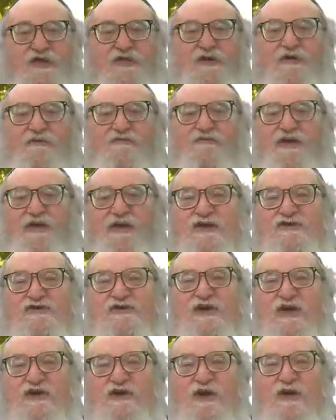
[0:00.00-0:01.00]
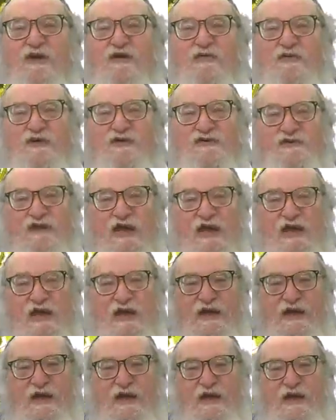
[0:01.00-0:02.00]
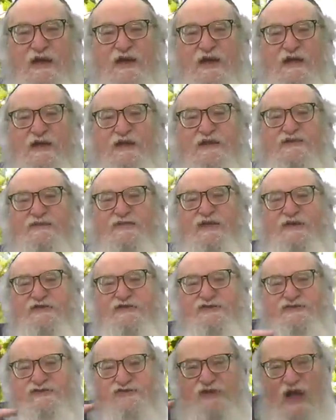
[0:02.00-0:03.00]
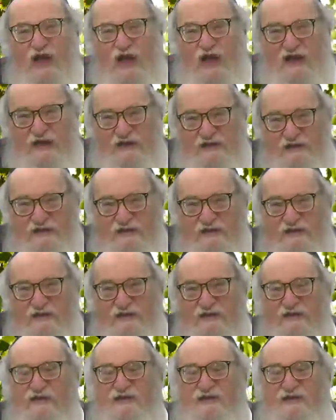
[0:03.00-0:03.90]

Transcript: the Navi Yeshayahu is saying the sign